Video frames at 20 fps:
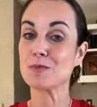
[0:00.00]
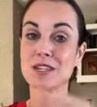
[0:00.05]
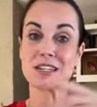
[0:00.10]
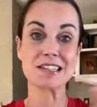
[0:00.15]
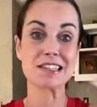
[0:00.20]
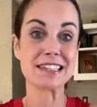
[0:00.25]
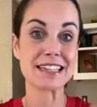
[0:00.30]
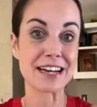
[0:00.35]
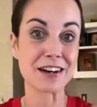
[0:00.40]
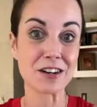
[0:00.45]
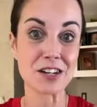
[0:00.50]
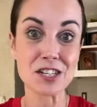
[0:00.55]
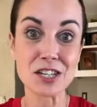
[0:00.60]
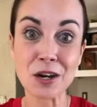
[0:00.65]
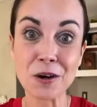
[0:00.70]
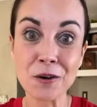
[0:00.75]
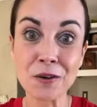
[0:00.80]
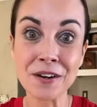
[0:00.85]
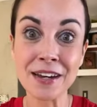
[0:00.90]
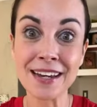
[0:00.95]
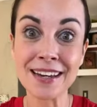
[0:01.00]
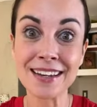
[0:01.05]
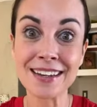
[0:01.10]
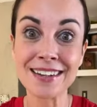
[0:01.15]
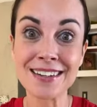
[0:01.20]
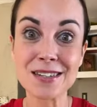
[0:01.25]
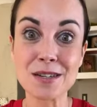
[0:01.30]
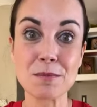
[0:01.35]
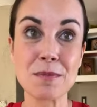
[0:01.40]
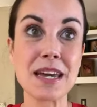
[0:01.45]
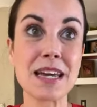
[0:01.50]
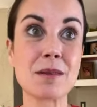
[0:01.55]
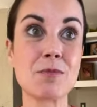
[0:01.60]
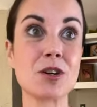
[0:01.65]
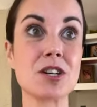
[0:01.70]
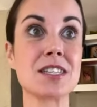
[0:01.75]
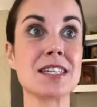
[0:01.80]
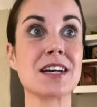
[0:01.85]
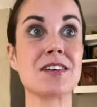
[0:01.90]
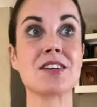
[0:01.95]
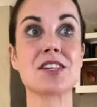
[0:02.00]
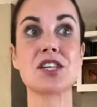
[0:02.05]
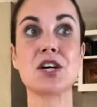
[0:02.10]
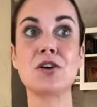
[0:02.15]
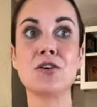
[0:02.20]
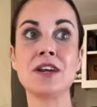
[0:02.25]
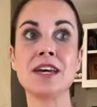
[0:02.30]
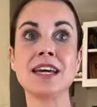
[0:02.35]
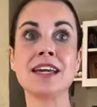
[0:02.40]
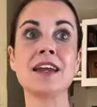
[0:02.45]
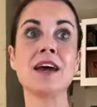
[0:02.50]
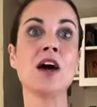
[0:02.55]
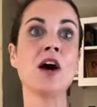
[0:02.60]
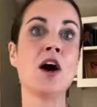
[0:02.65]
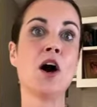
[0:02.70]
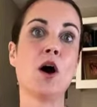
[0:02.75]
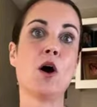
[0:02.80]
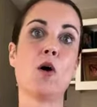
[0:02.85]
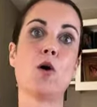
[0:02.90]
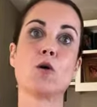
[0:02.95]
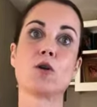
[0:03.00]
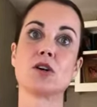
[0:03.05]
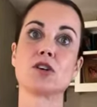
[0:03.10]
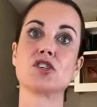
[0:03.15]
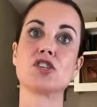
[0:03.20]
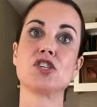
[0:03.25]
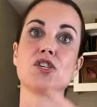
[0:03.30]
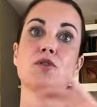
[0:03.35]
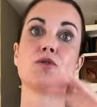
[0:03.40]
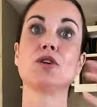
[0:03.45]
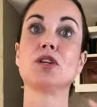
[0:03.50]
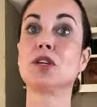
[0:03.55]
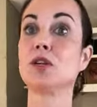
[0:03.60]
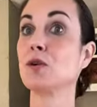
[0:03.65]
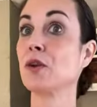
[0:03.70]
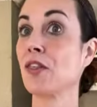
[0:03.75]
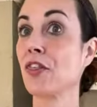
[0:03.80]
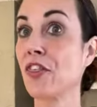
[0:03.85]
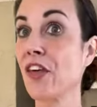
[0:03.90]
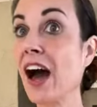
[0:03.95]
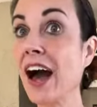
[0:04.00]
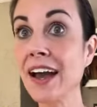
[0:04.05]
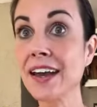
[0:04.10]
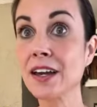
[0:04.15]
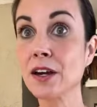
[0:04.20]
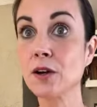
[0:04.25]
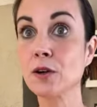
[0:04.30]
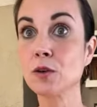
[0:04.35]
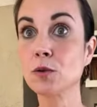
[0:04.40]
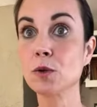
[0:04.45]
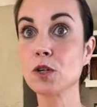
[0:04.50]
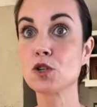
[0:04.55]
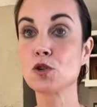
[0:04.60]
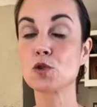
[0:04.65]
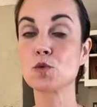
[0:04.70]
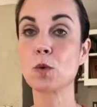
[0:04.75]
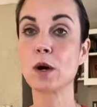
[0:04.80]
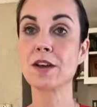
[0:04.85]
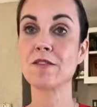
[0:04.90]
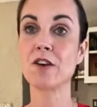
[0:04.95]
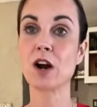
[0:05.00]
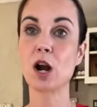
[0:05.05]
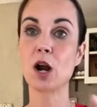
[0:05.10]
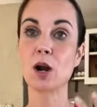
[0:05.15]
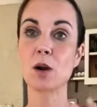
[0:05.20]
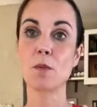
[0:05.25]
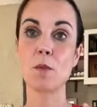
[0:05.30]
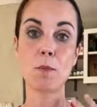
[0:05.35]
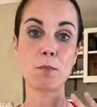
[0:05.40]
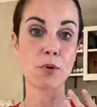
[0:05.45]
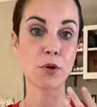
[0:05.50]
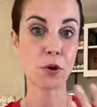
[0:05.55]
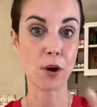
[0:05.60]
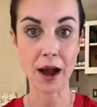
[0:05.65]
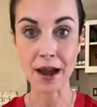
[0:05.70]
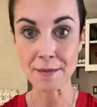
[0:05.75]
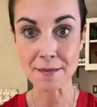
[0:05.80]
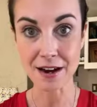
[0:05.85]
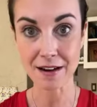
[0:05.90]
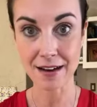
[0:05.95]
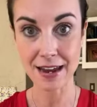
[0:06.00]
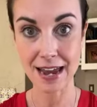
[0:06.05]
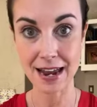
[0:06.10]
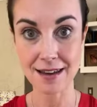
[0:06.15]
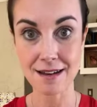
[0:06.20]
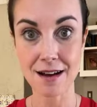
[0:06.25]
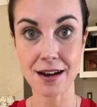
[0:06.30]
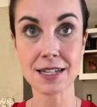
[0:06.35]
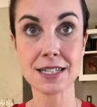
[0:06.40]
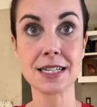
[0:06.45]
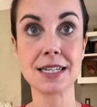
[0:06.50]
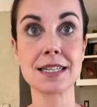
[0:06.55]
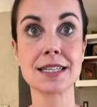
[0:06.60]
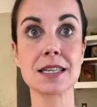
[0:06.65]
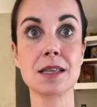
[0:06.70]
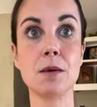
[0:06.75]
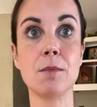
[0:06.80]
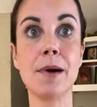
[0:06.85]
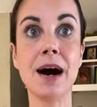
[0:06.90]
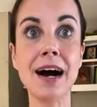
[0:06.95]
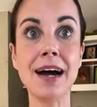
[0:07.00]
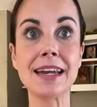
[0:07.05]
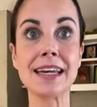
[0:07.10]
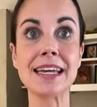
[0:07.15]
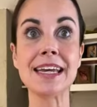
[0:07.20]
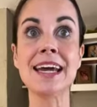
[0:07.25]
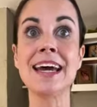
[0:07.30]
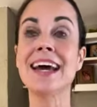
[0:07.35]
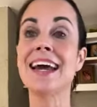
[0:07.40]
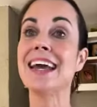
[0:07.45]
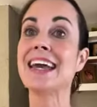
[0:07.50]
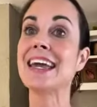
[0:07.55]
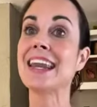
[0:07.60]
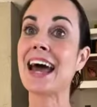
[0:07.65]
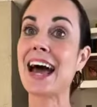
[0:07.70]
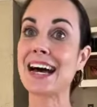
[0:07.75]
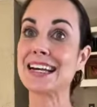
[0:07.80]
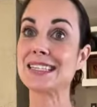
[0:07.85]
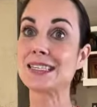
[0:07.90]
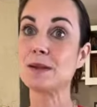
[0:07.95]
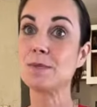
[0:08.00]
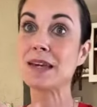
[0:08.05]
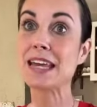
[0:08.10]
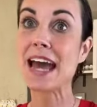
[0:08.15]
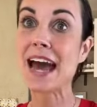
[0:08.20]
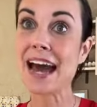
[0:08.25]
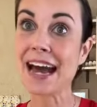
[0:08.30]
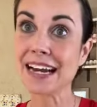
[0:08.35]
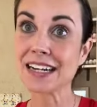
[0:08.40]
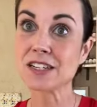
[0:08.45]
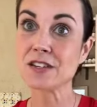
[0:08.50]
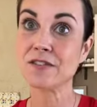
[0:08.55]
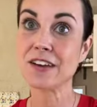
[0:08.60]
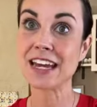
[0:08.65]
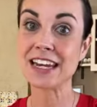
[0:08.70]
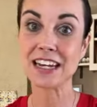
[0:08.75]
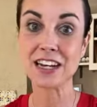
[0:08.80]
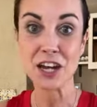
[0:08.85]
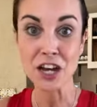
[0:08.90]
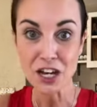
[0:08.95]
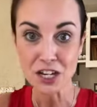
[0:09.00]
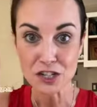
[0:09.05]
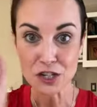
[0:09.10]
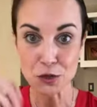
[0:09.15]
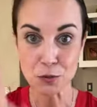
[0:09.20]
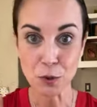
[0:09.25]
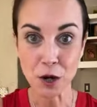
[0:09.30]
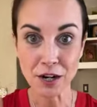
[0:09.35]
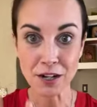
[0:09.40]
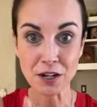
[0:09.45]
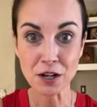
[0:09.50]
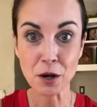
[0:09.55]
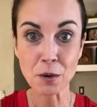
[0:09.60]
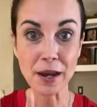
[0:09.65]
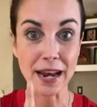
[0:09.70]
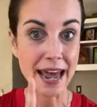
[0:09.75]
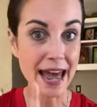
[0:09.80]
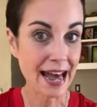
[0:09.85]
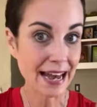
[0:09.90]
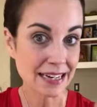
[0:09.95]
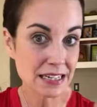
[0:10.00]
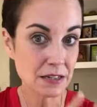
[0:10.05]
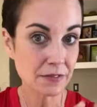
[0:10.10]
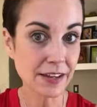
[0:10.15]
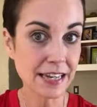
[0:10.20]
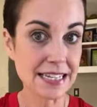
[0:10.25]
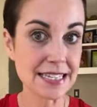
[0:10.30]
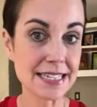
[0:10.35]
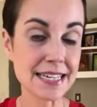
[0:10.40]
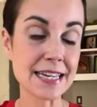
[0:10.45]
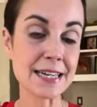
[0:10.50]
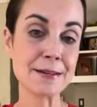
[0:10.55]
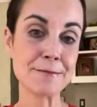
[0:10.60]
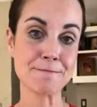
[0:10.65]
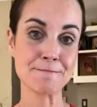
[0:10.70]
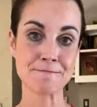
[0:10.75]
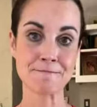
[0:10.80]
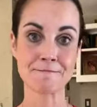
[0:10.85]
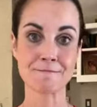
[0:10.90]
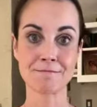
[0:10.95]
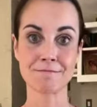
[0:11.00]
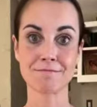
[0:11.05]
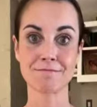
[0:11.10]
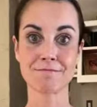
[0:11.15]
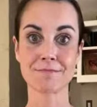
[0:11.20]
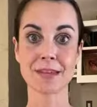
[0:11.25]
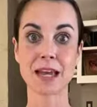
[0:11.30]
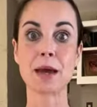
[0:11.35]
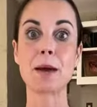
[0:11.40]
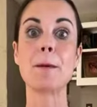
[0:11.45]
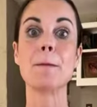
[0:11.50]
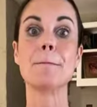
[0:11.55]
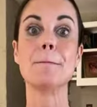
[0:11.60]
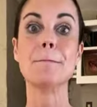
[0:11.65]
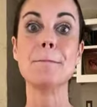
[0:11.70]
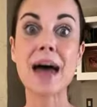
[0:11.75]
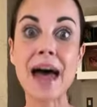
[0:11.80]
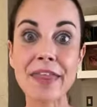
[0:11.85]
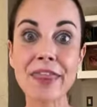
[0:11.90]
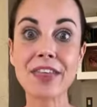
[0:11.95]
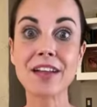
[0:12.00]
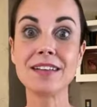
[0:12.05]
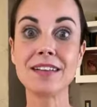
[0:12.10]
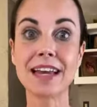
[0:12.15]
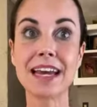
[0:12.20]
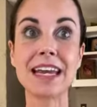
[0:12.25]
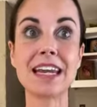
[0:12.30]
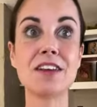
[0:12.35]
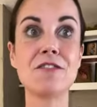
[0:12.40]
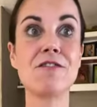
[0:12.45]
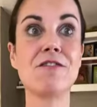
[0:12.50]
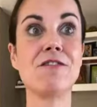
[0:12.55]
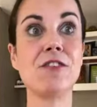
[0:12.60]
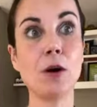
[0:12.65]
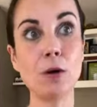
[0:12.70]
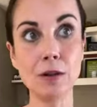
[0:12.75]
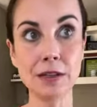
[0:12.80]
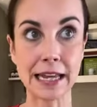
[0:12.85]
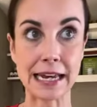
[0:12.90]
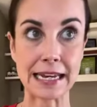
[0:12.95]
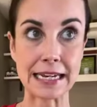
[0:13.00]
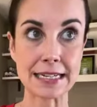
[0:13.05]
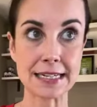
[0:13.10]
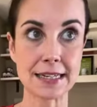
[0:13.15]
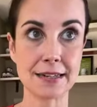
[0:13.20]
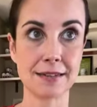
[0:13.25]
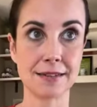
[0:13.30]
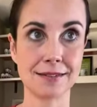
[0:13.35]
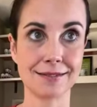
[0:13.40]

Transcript: to serotonin, to make more serotonin, or to glutathione, which is one of our primary antioxidants in the body, it has to be activated. Do you want to know what activates it? Methylated folate.